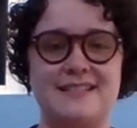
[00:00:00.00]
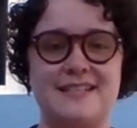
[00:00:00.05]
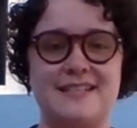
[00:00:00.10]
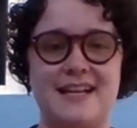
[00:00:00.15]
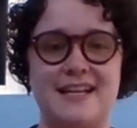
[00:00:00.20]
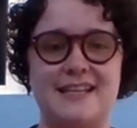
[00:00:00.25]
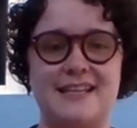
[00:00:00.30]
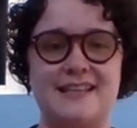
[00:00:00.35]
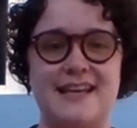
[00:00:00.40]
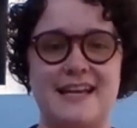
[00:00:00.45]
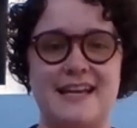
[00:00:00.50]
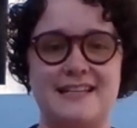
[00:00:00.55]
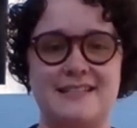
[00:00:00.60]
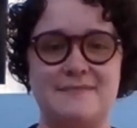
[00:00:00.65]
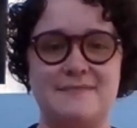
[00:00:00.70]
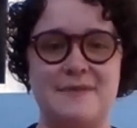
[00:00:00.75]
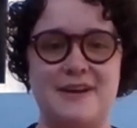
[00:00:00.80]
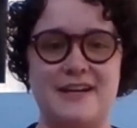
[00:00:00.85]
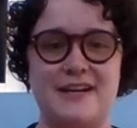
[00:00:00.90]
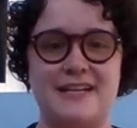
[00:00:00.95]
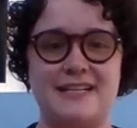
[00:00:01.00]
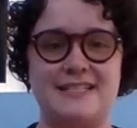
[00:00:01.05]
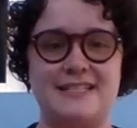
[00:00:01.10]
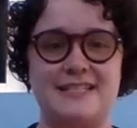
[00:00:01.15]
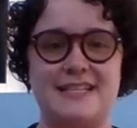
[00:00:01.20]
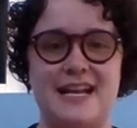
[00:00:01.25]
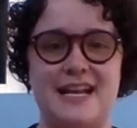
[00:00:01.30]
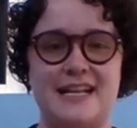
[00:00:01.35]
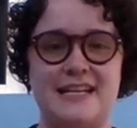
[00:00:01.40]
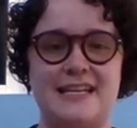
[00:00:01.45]
studying Latin American
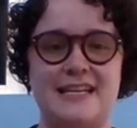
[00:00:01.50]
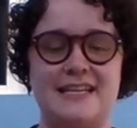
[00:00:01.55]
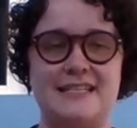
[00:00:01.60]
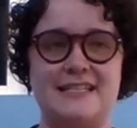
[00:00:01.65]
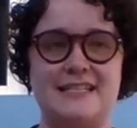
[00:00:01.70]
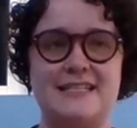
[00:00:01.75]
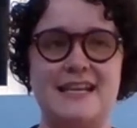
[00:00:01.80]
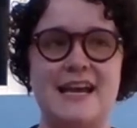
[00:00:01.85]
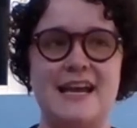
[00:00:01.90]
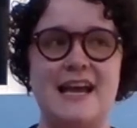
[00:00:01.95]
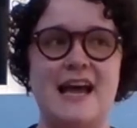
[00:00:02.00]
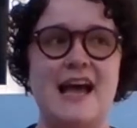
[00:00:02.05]
studies.